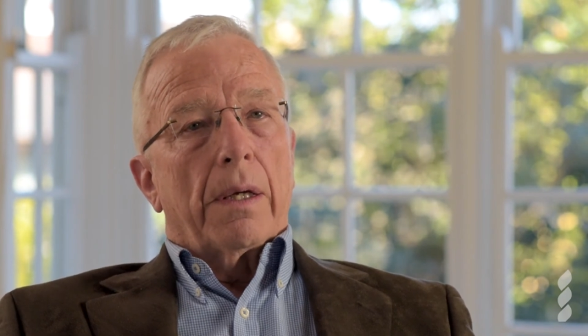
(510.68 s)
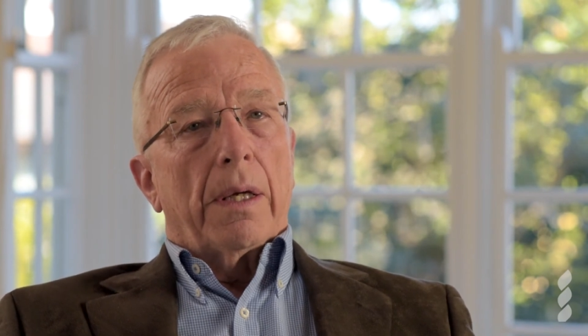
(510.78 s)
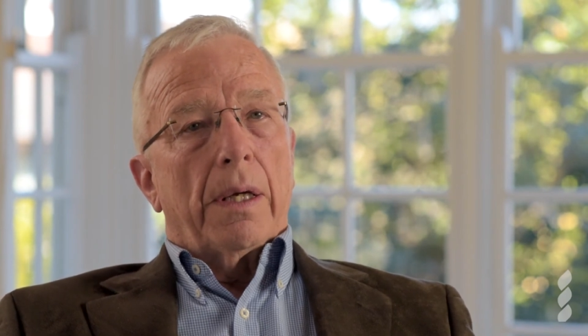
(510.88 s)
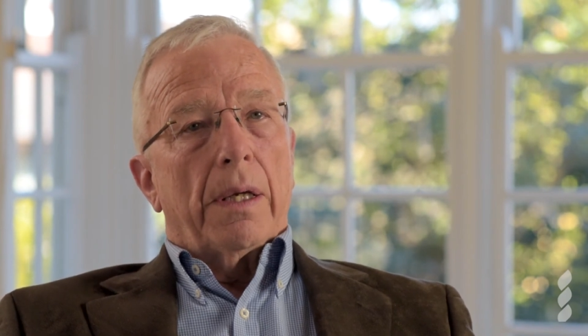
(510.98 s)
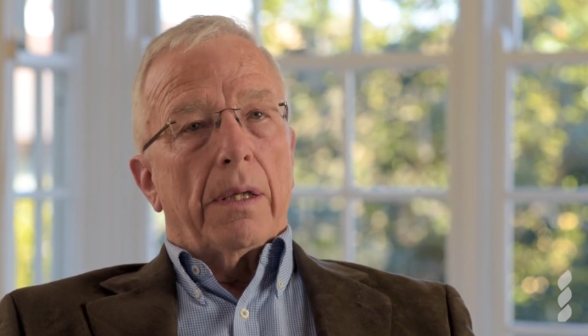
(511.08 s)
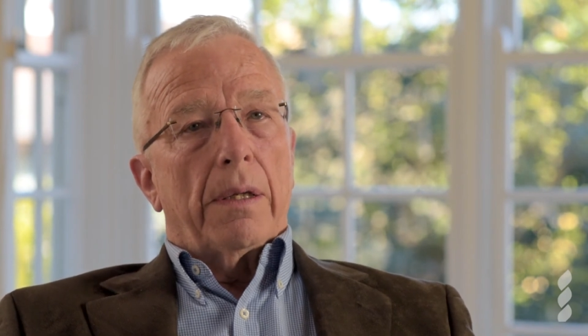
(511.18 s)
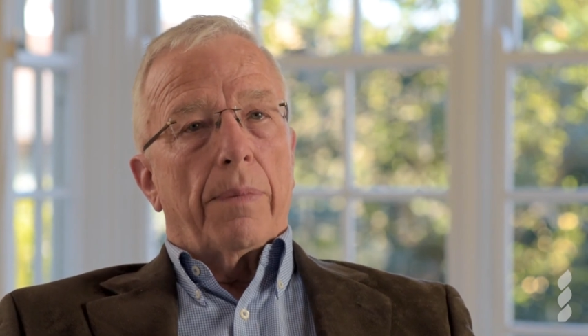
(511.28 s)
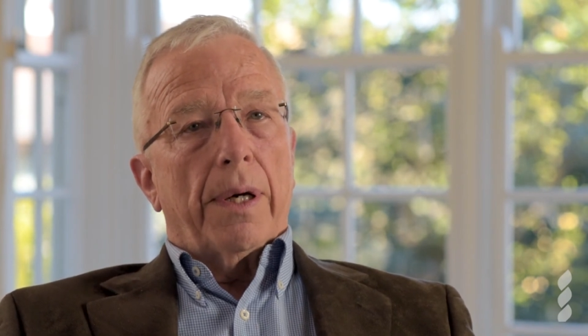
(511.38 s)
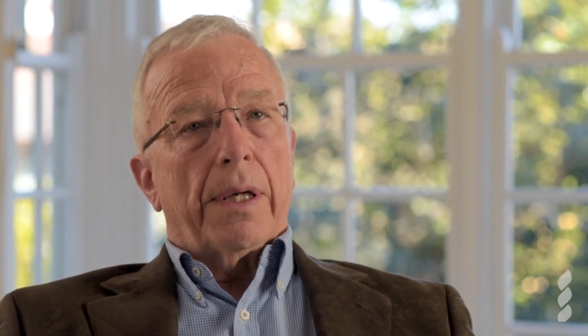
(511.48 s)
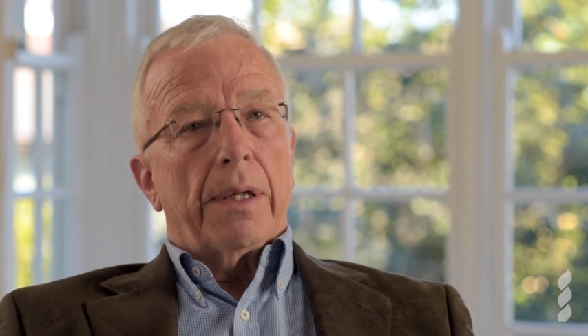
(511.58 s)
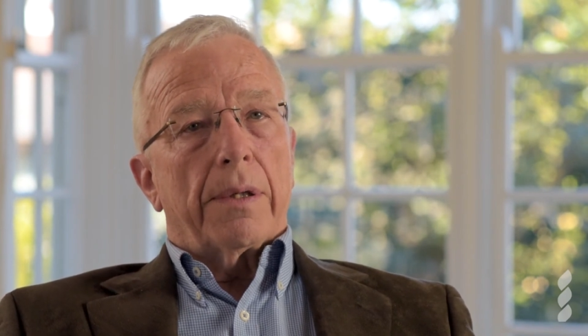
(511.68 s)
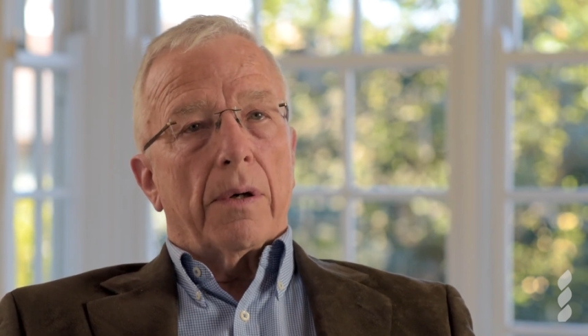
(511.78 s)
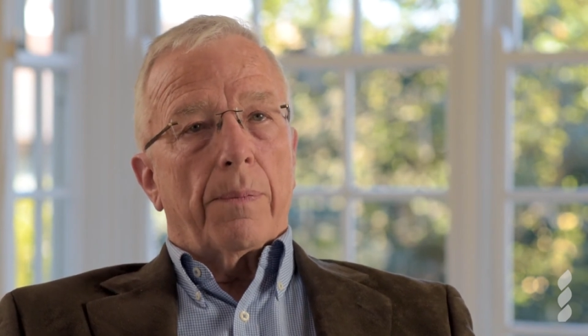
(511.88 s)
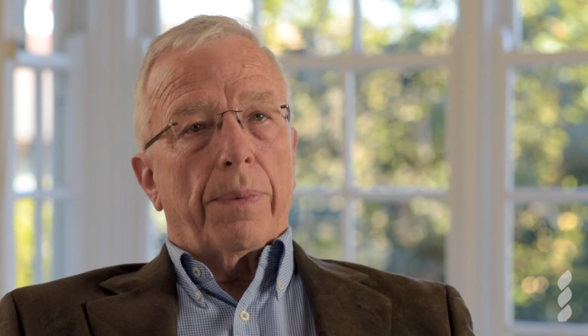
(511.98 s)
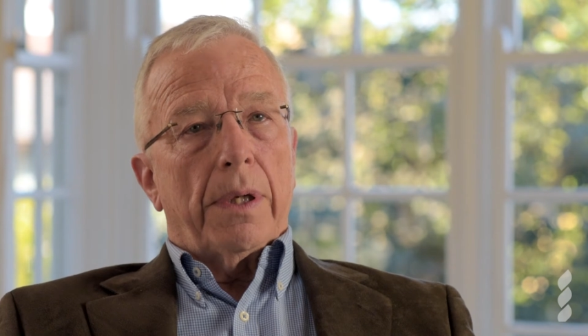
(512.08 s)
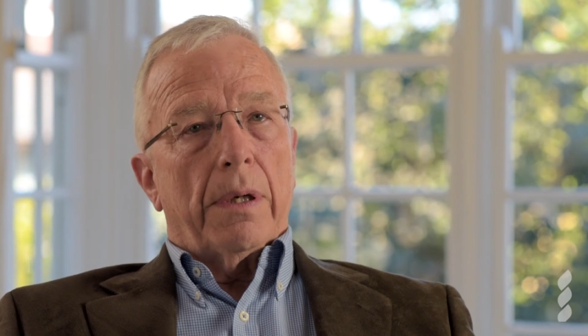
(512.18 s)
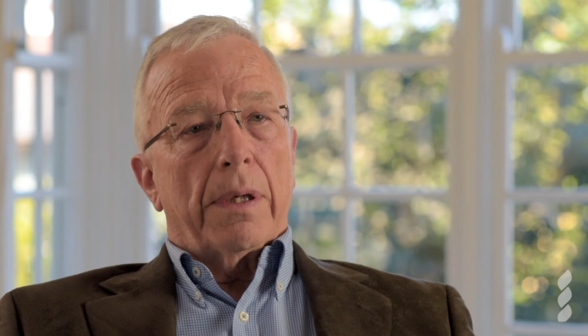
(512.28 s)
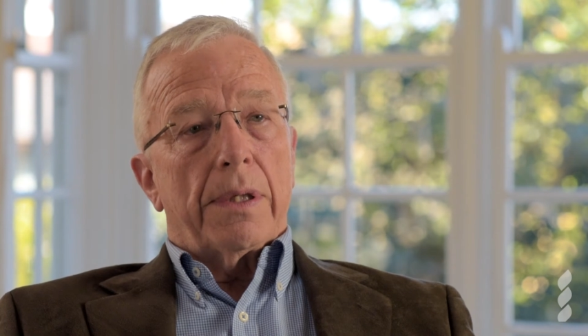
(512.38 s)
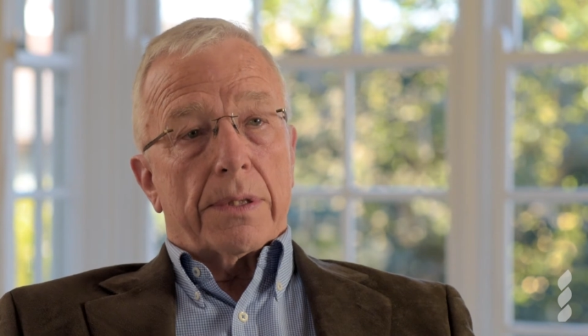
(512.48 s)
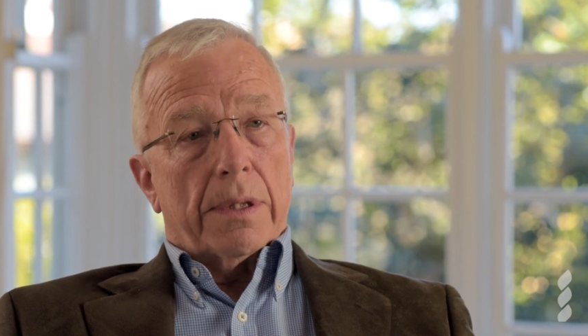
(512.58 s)
And the brachytherapy I
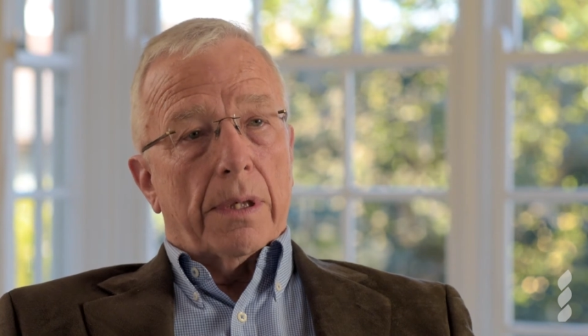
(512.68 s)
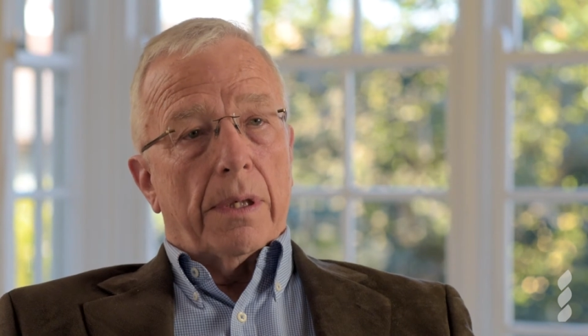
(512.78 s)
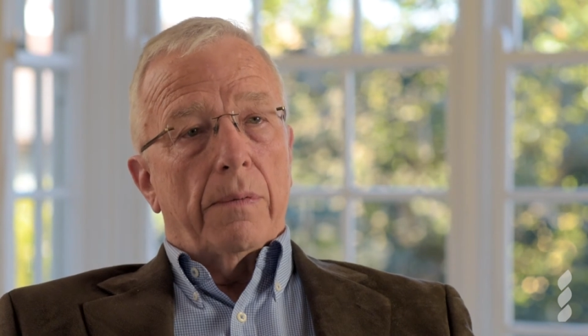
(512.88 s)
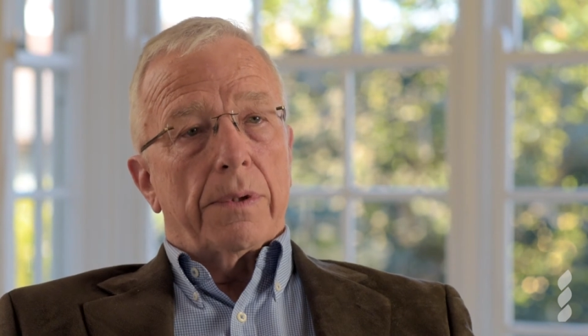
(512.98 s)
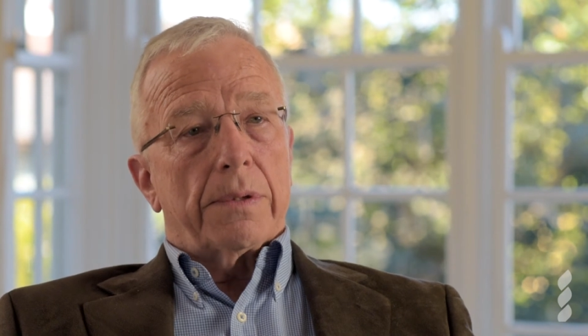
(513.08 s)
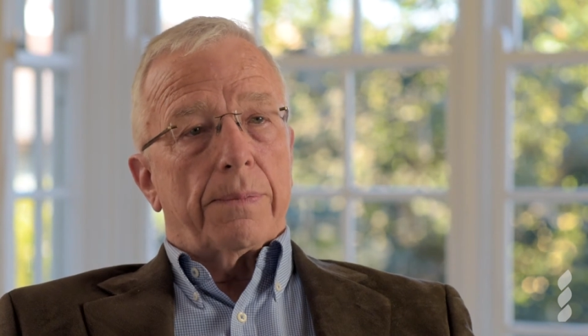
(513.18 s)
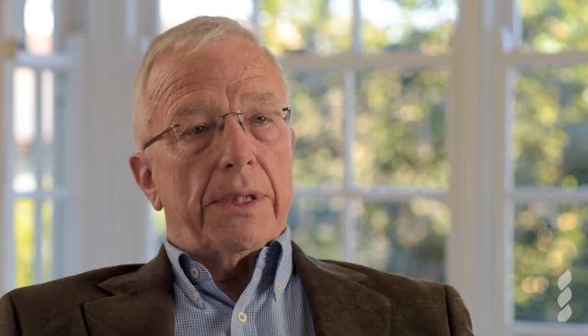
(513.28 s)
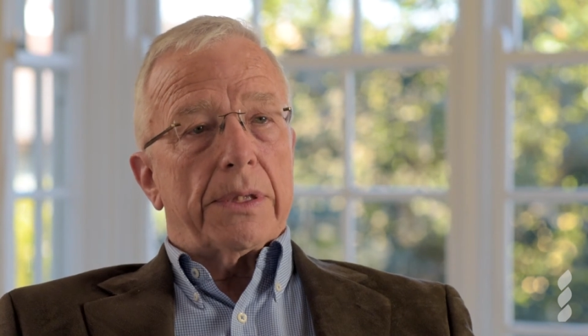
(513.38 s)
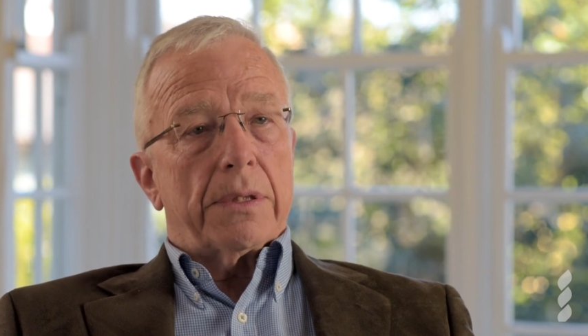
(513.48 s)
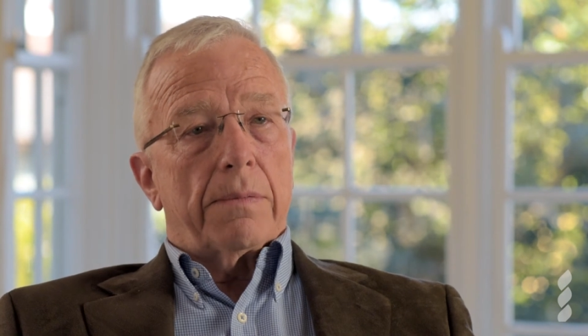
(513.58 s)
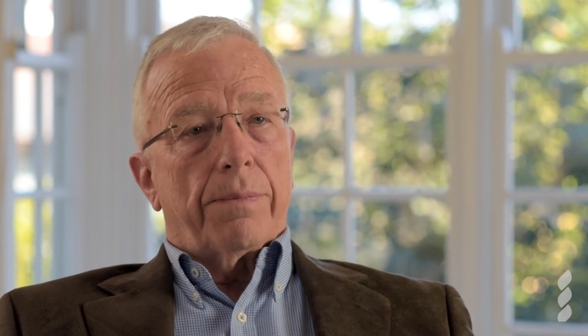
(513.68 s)
decided was best